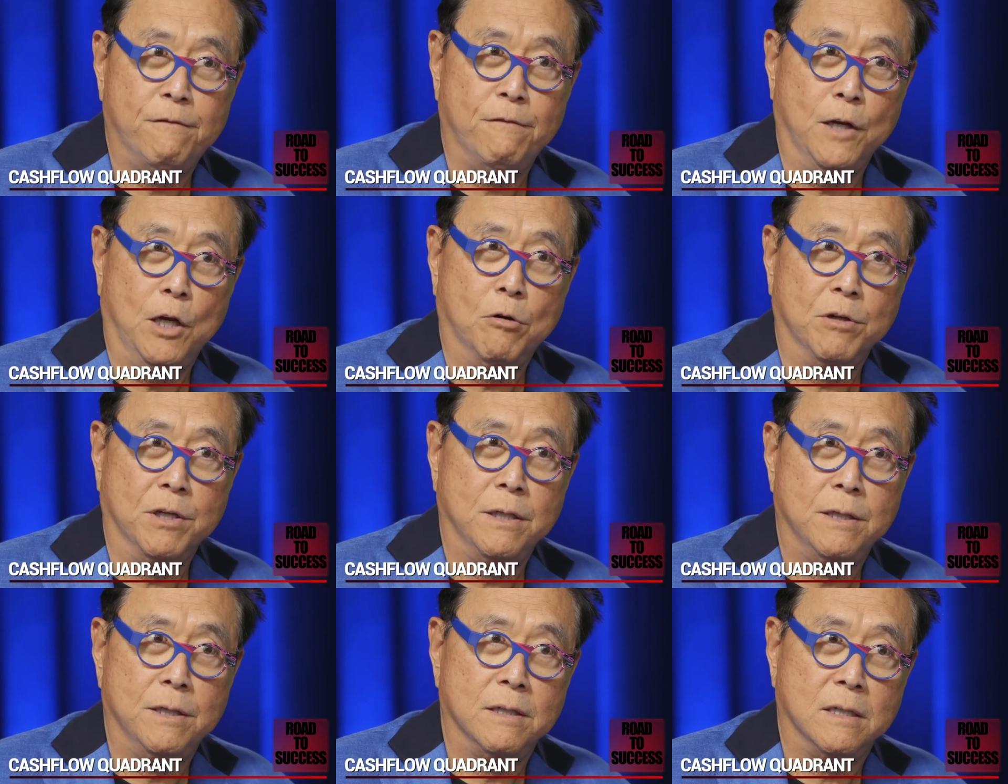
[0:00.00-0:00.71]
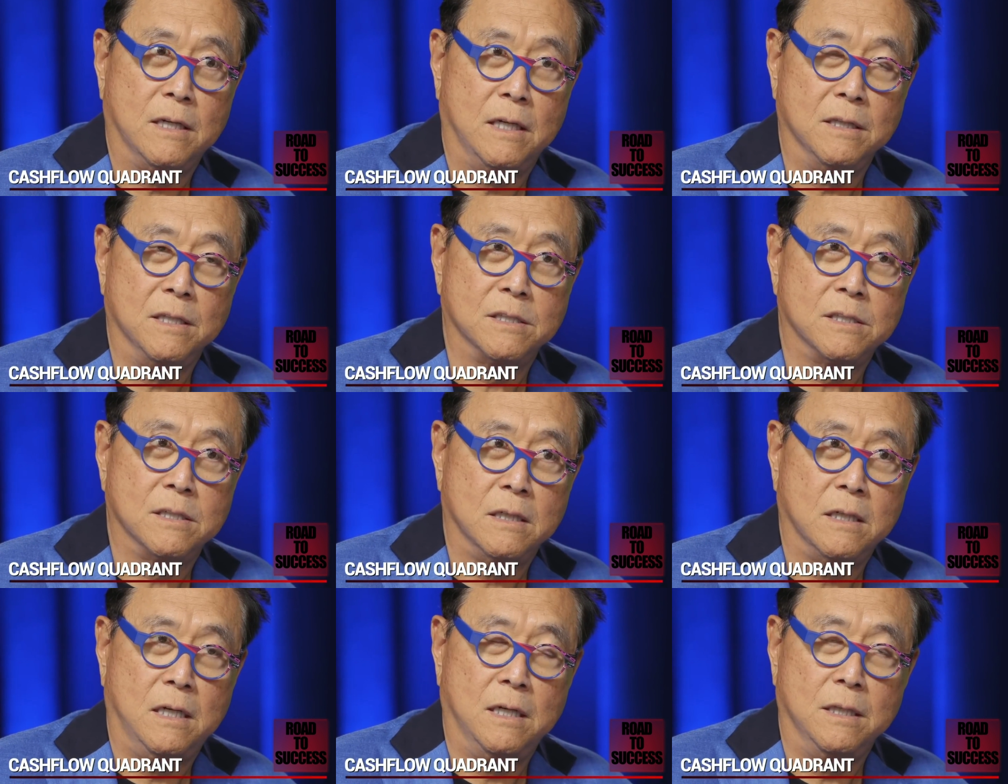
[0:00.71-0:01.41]
floated on, the
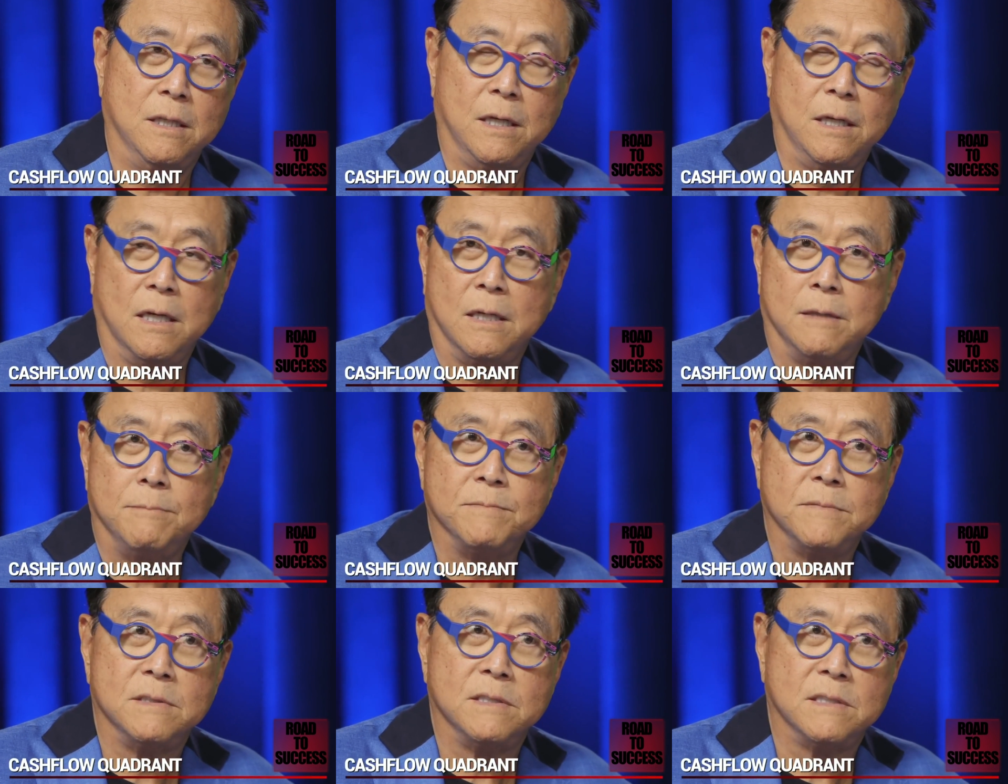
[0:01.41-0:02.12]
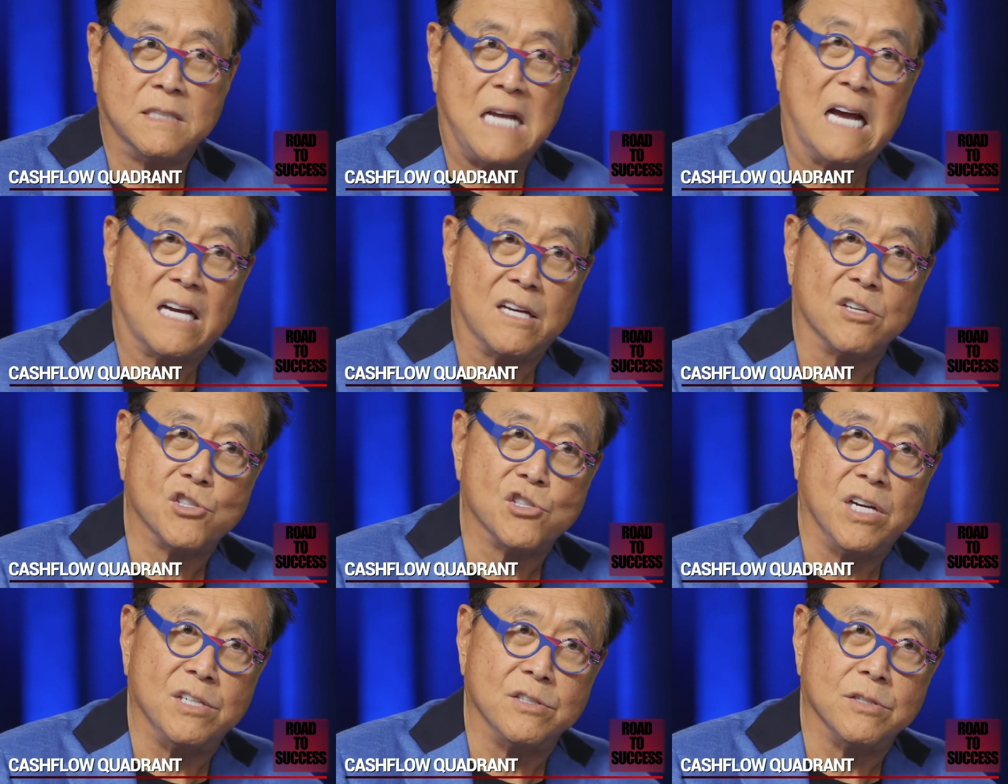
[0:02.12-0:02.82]
on the um, stock
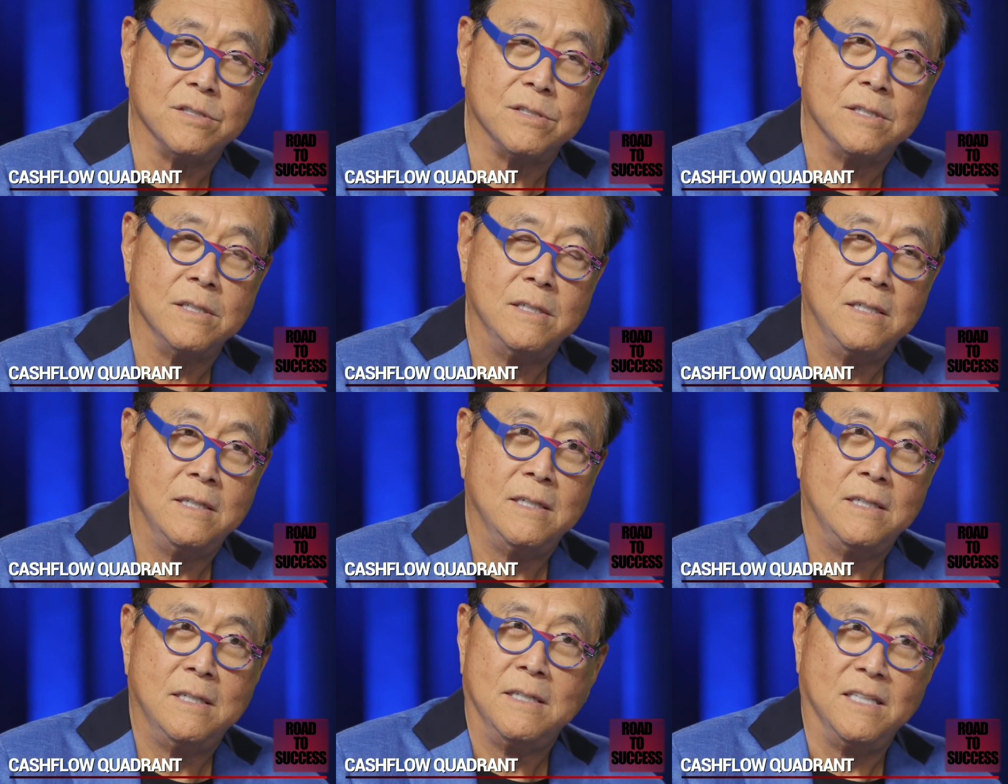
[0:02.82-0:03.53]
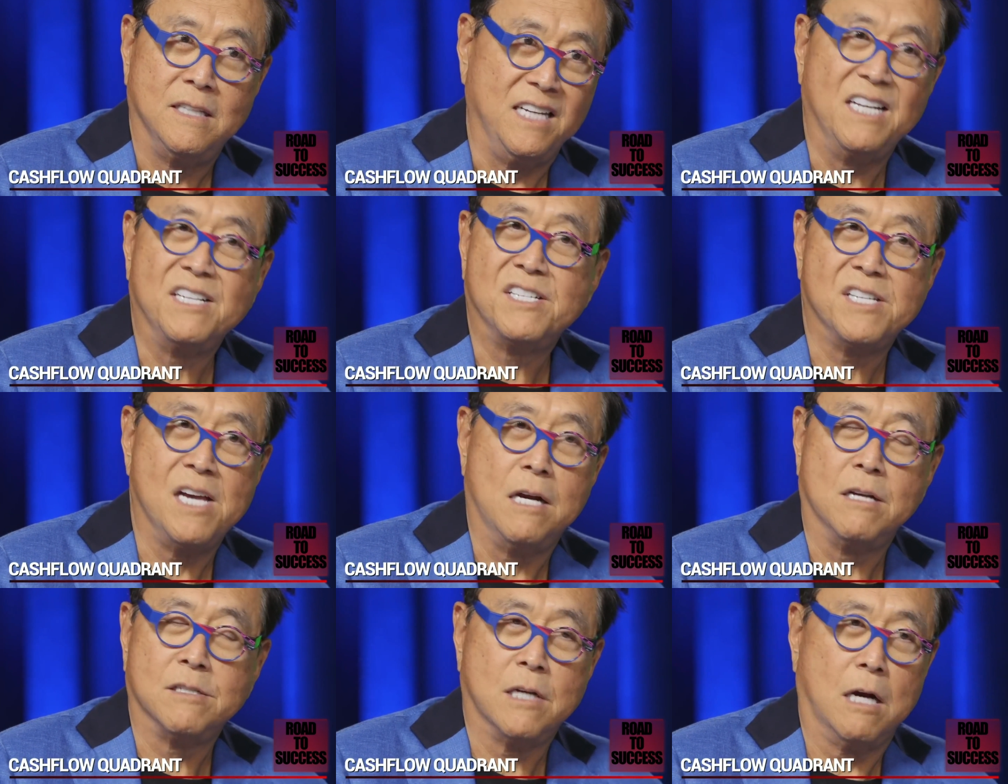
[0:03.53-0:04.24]
exchanges. The
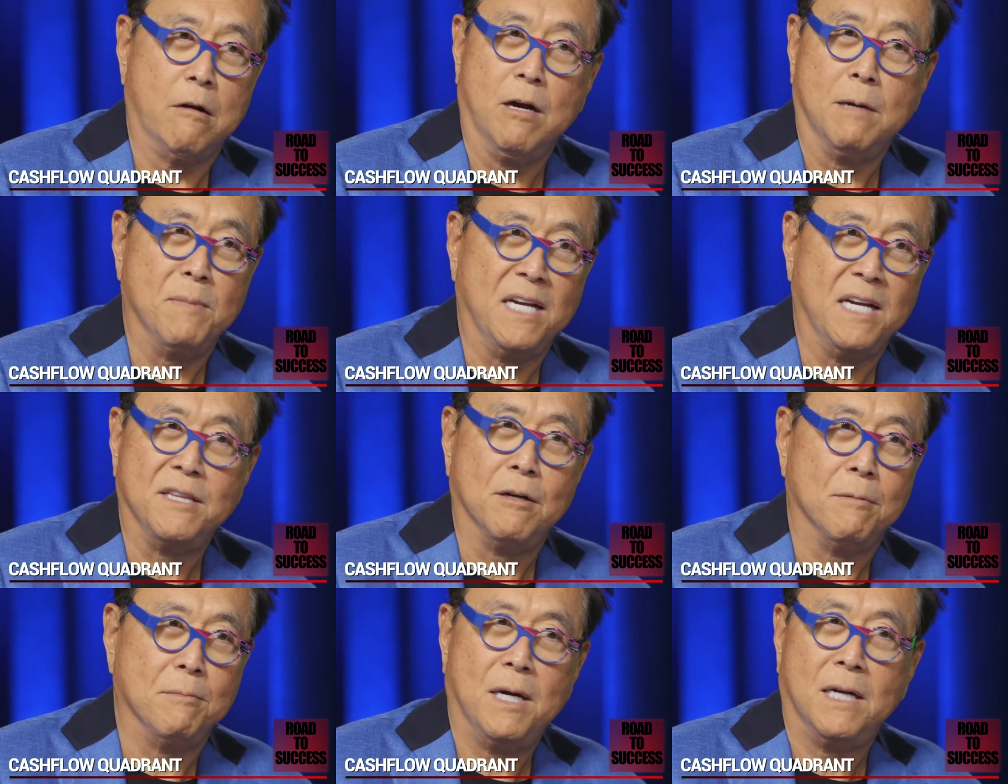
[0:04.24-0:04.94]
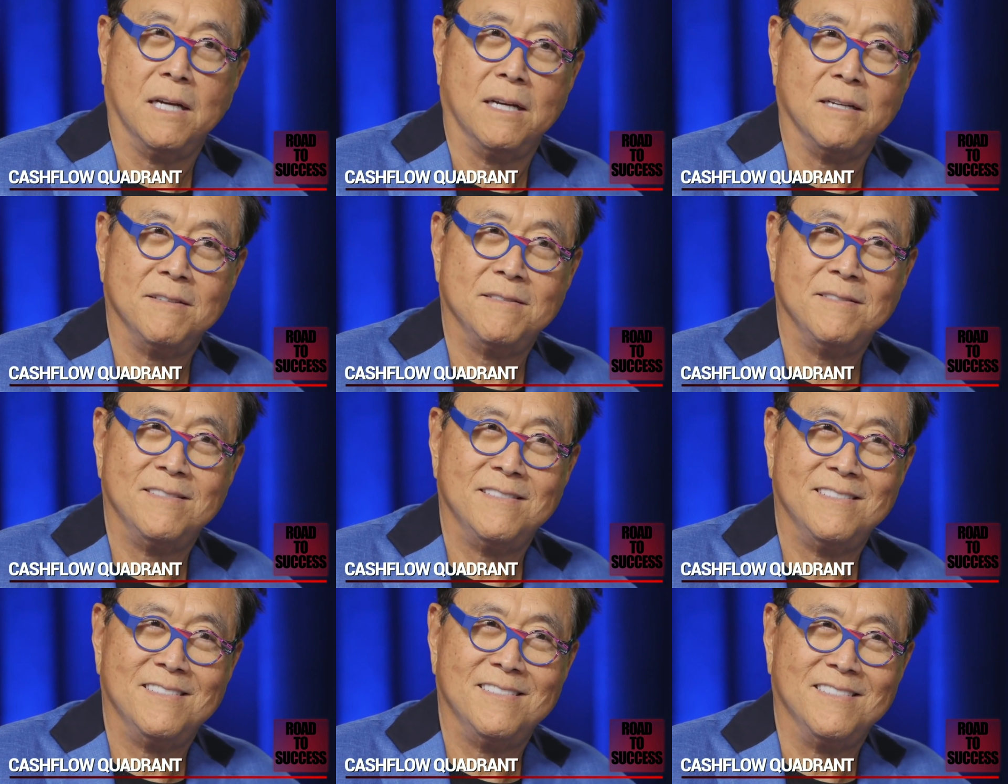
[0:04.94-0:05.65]
insiders already made their money.
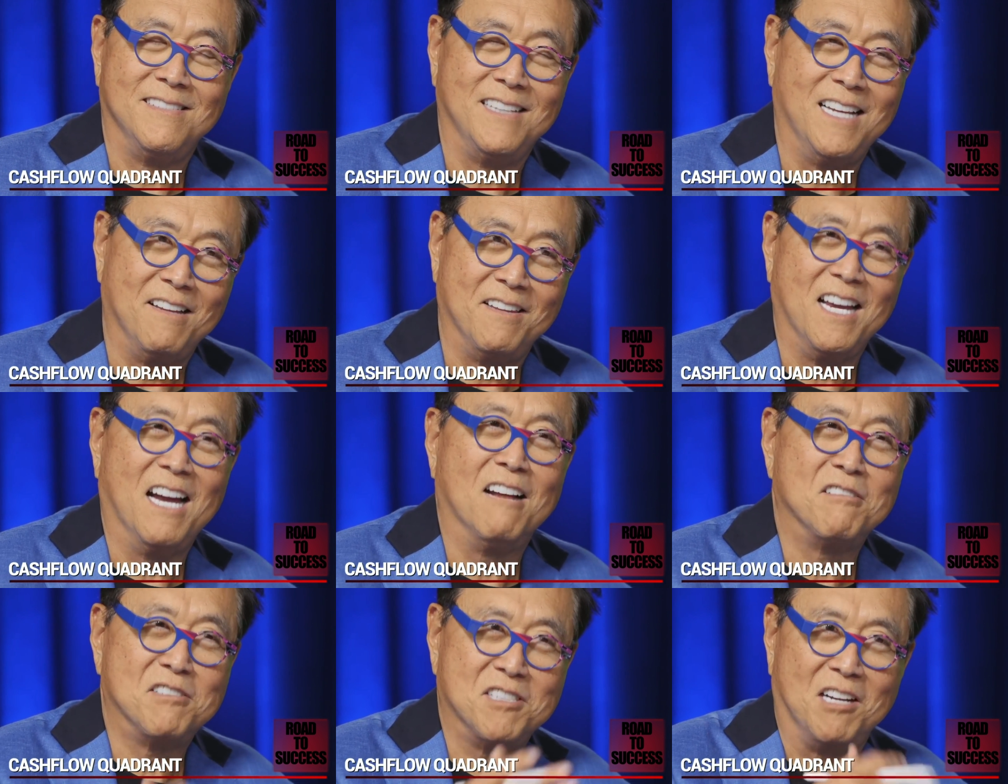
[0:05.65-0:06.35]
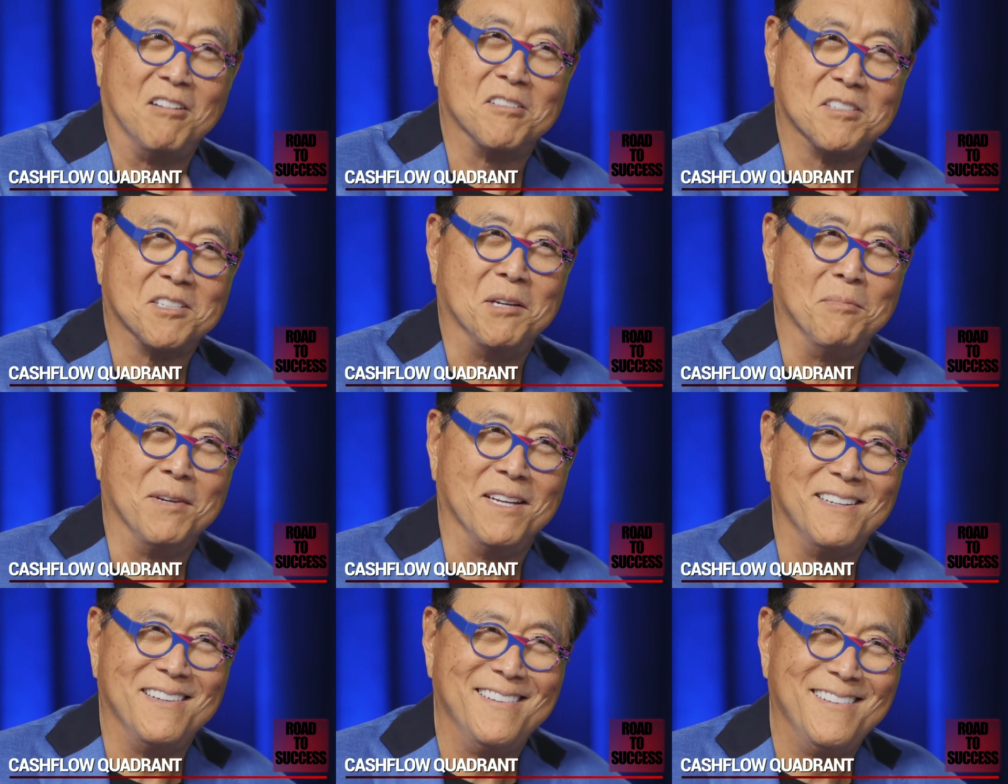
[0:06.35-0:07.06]
Now the outsiders
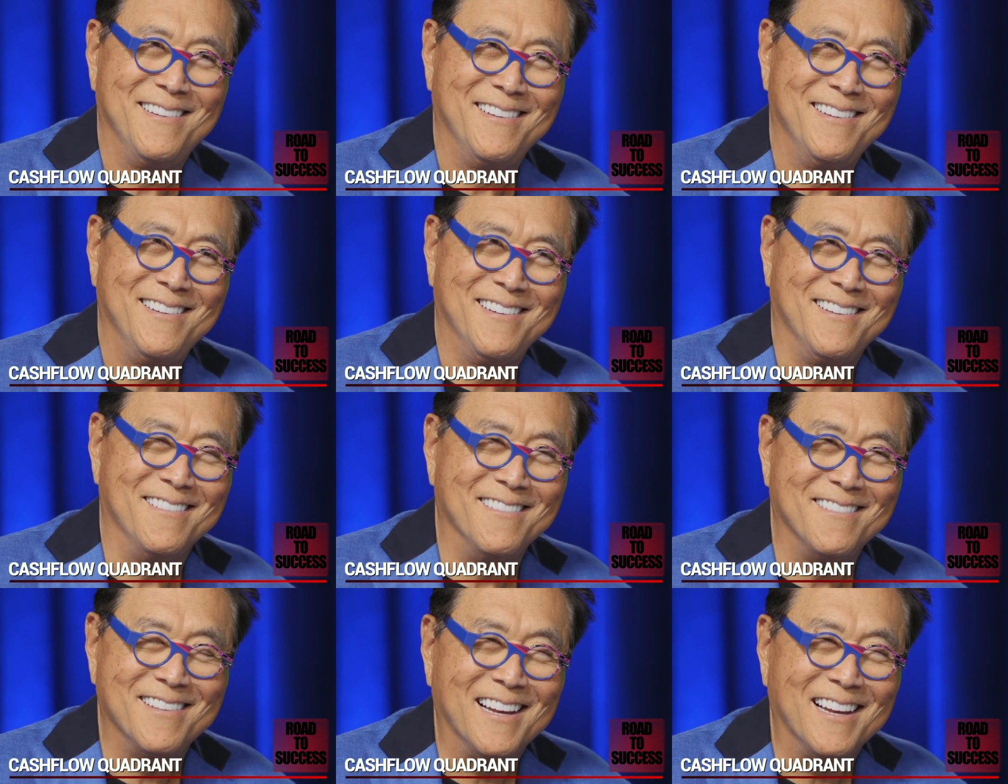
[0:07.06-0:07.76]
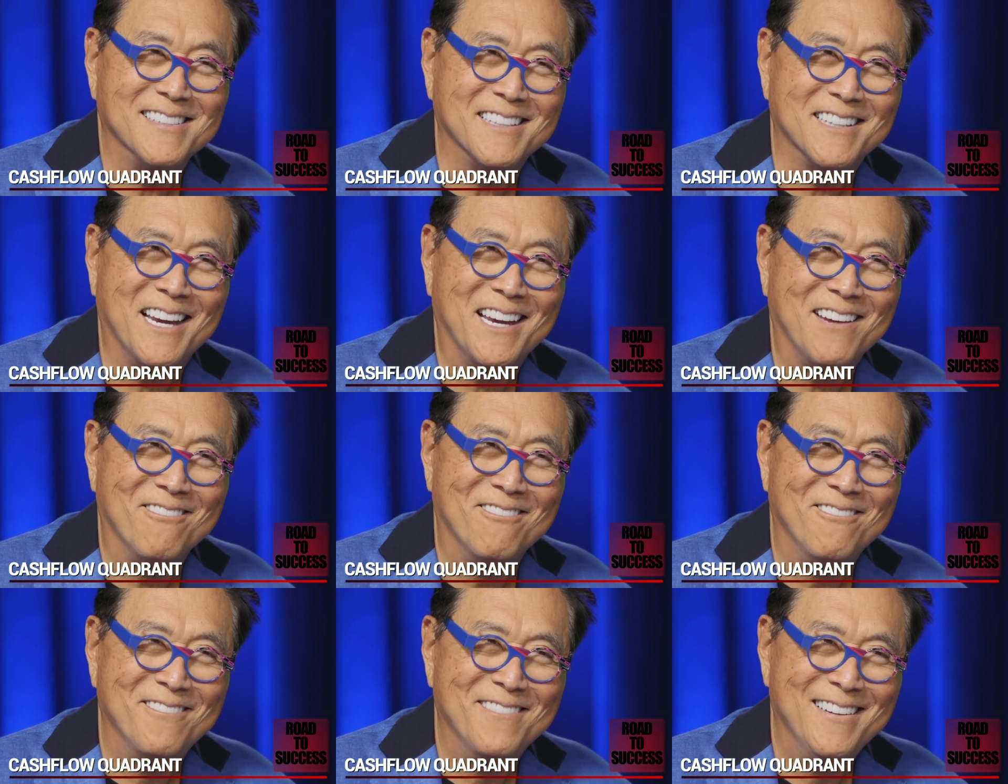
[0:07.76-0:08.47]
come in. That's the game.